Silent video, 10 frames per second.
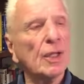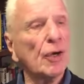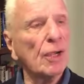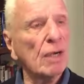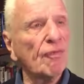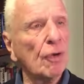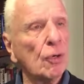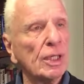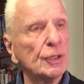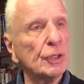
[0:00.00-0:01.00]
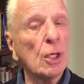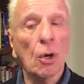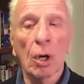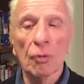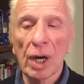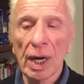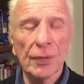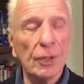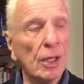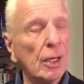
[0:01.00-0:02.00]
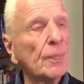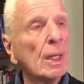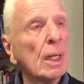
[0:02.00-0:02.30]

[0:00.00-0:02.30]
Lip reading: their influence, or rather,